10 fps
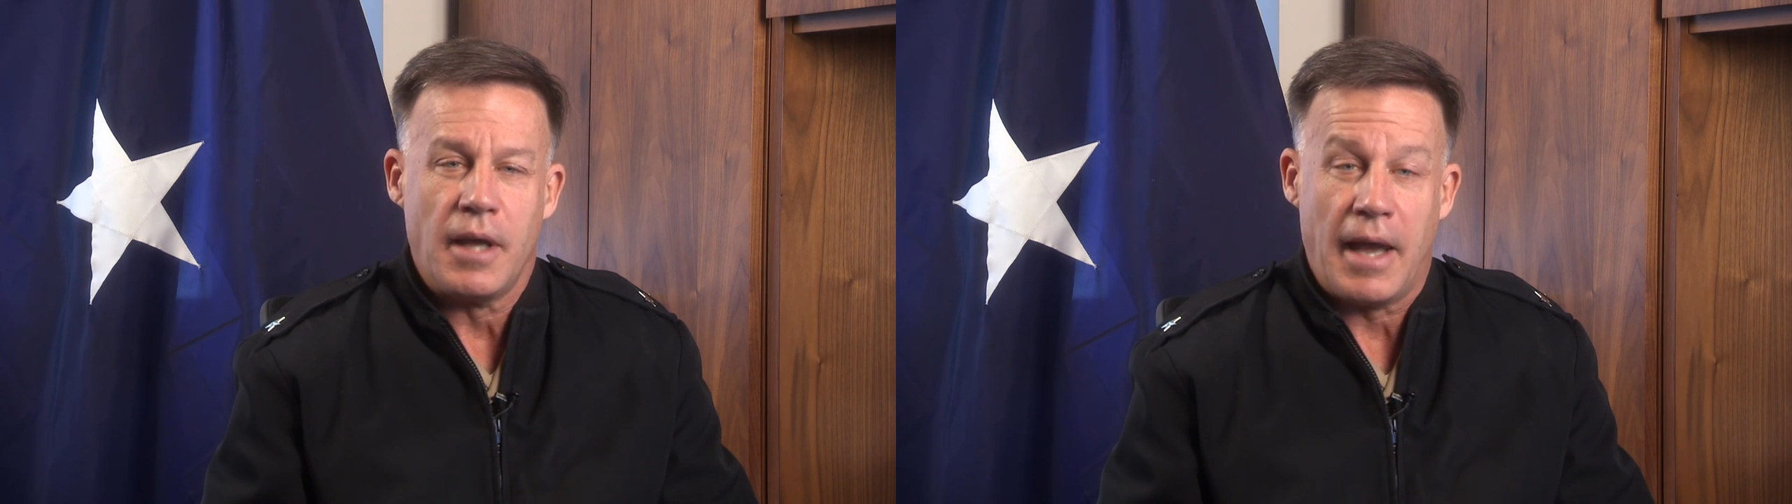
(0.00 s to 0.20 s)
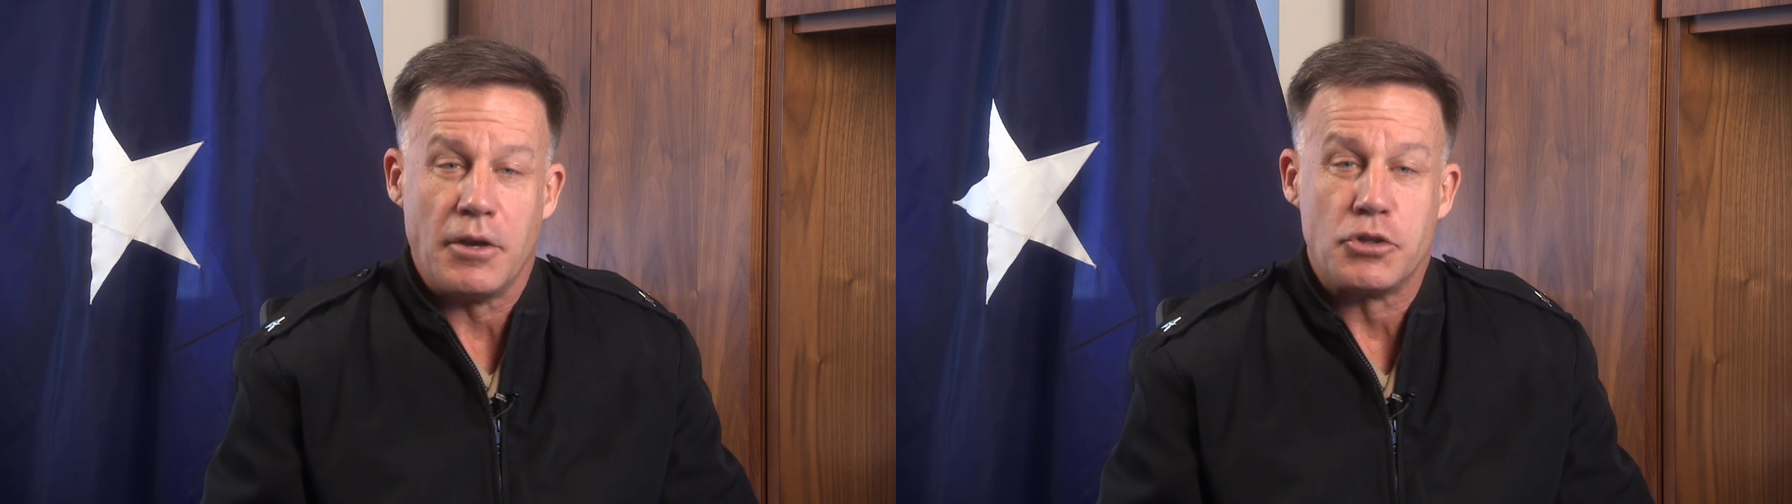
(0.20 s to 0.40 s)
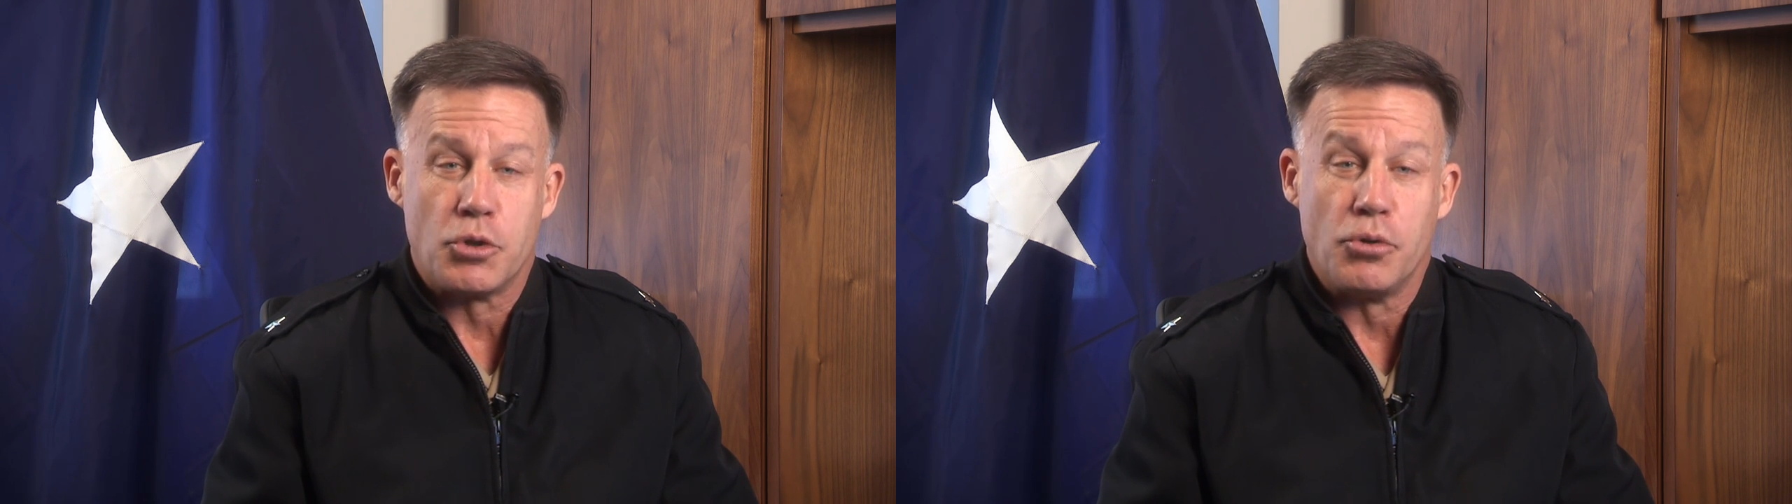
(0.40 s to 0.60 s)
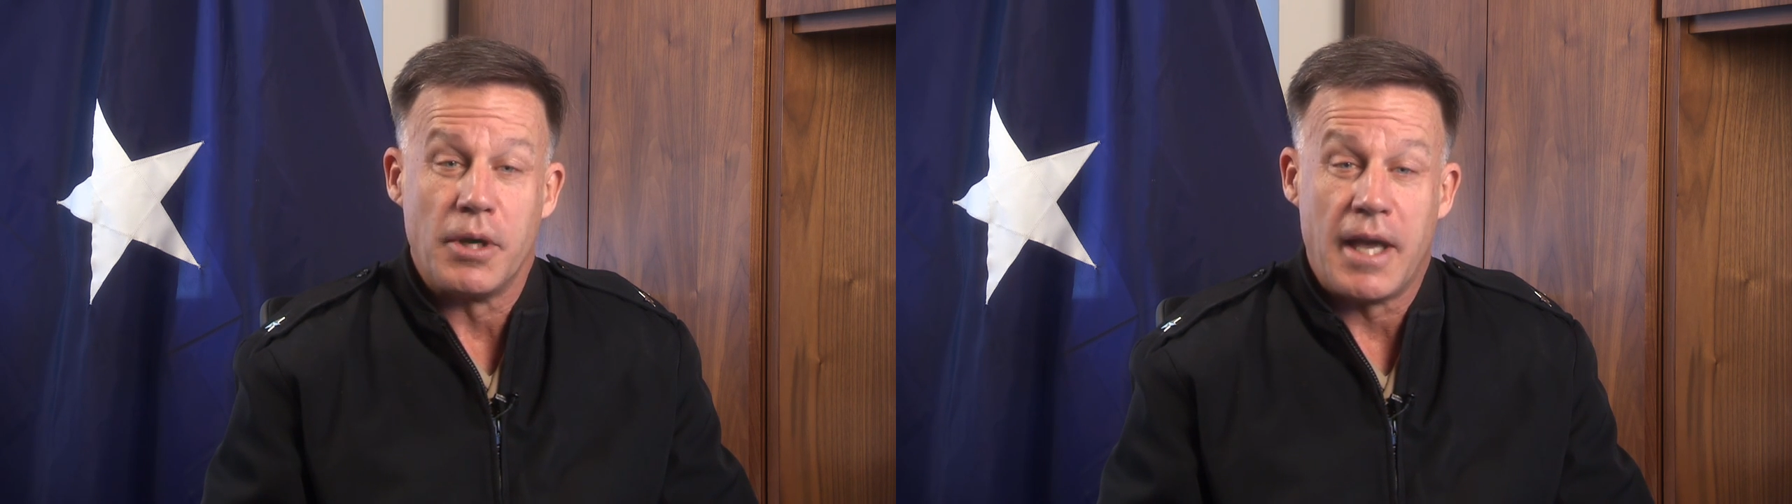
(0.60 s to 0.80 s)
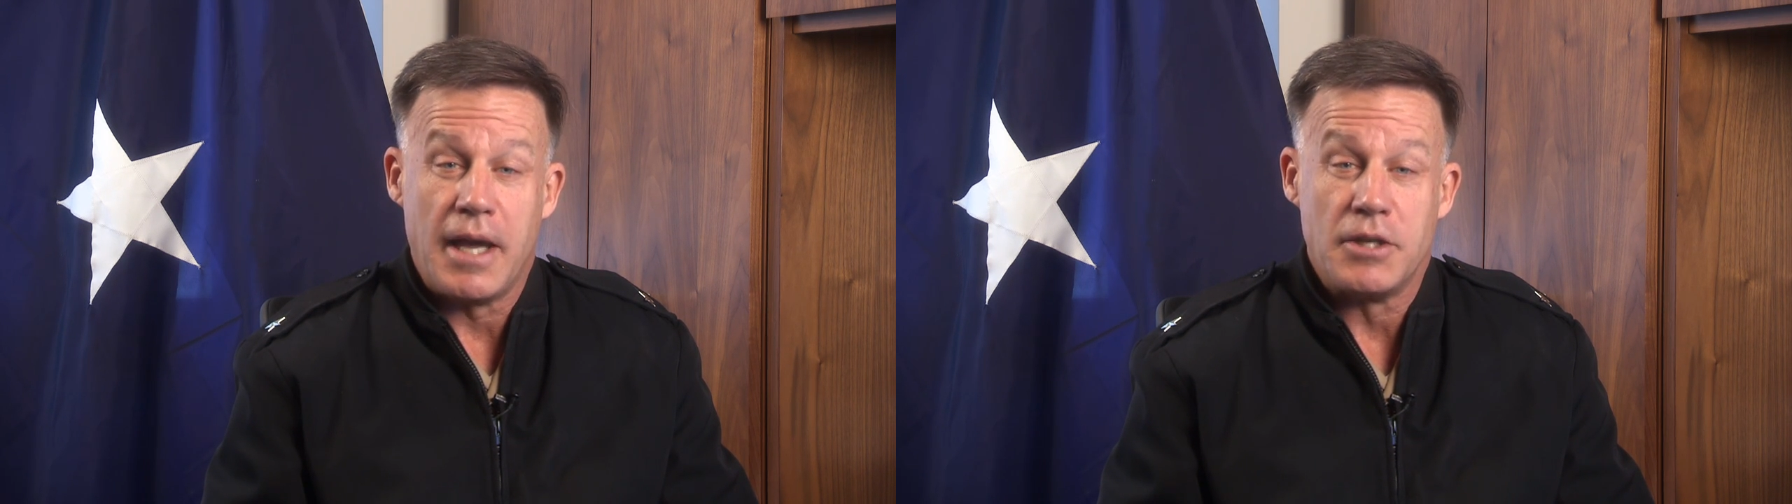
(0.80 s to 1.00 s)
and to
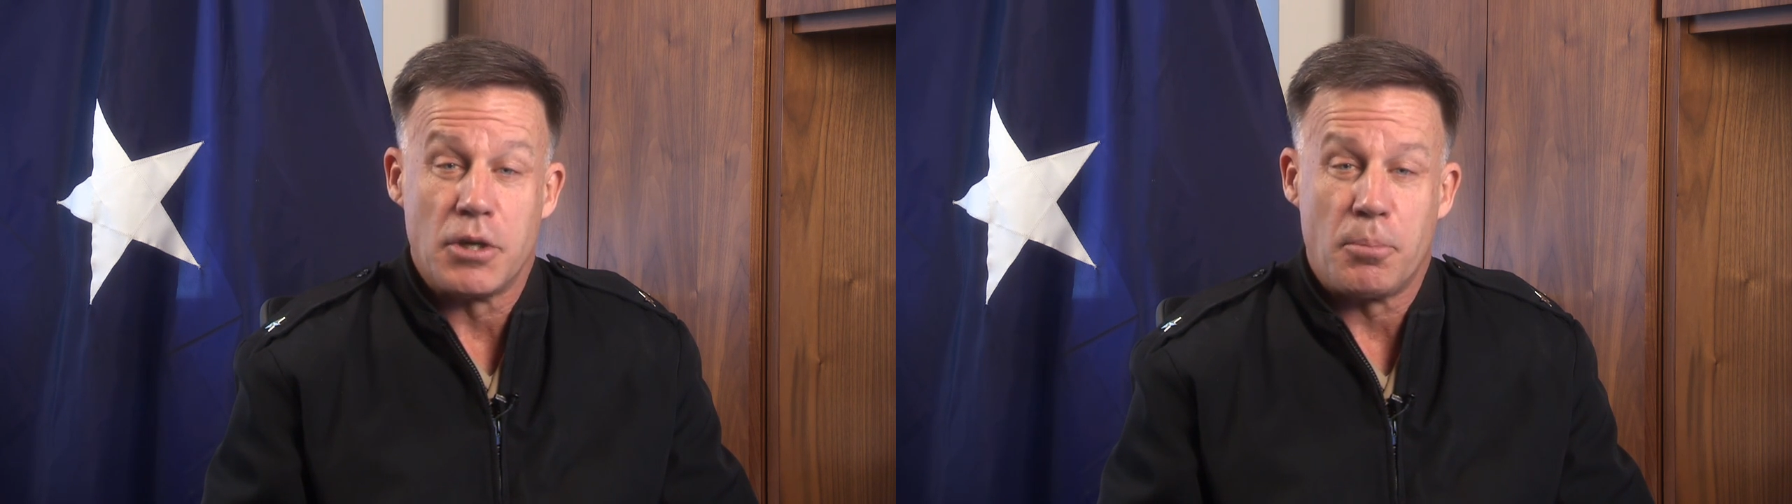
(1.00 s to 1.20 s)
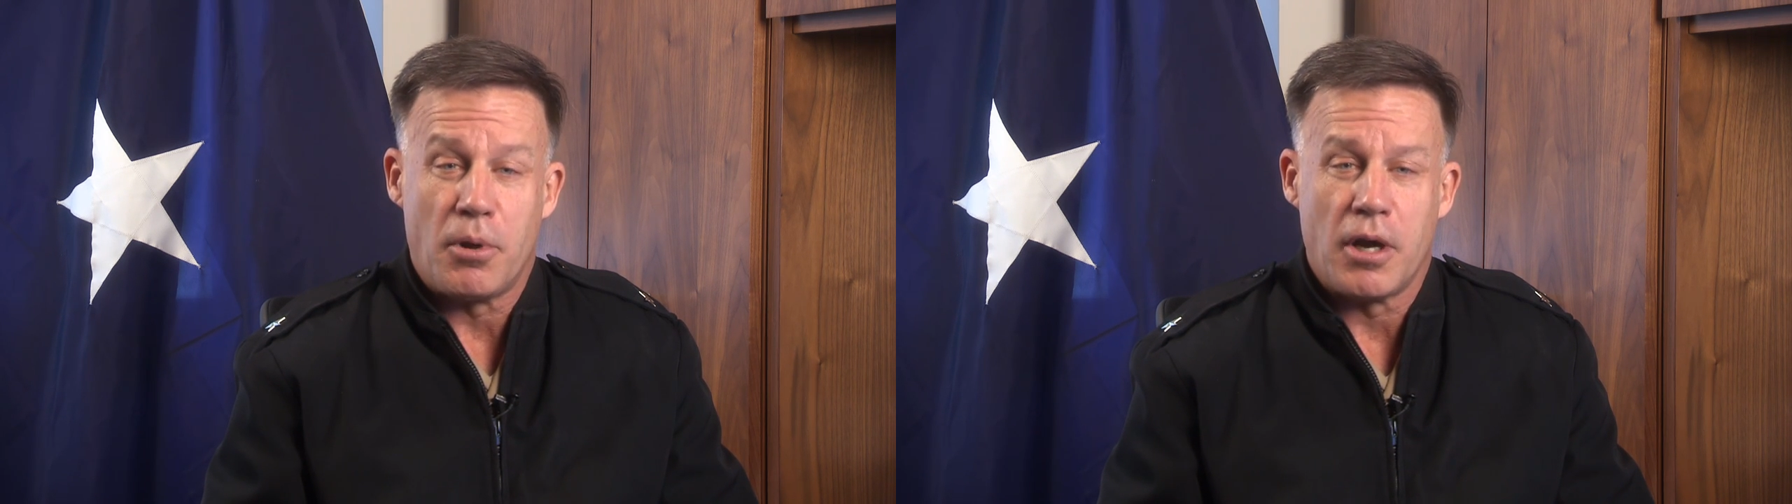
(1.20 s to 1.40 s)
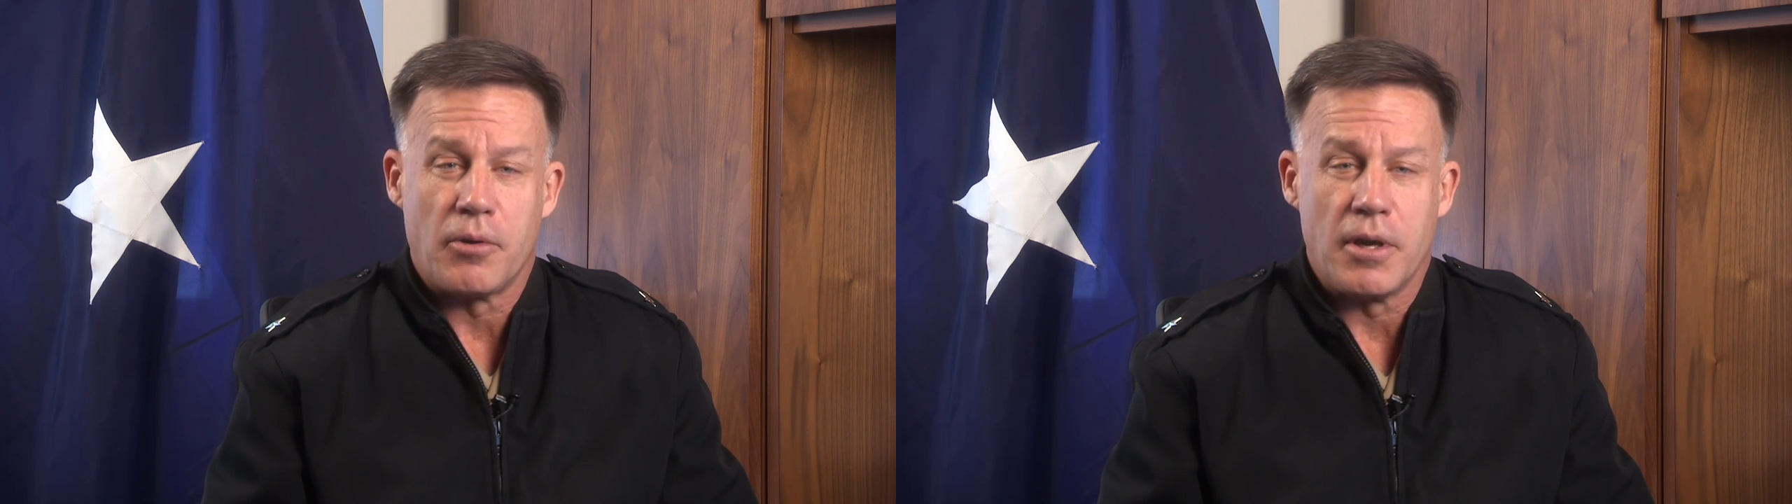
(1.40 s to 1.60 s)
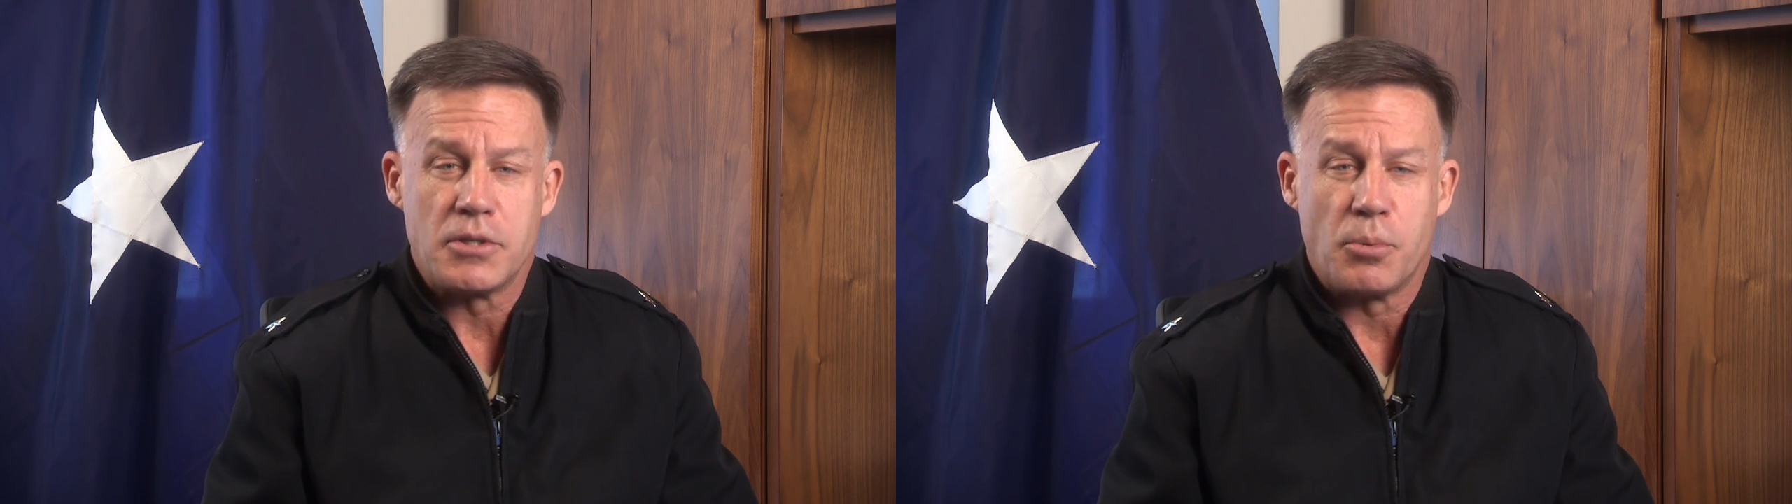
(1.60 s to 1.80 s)
truly gauge our progress,